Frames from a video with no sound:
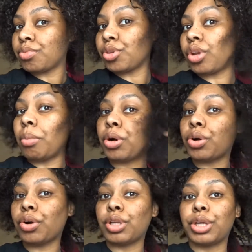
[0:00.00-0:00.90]
You know, I'm a
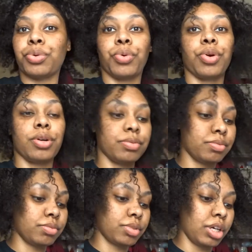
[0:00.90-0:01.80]
curly girl.
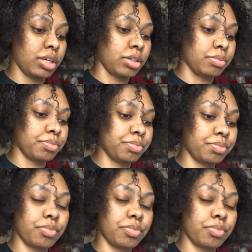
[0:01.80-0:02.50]
Damn.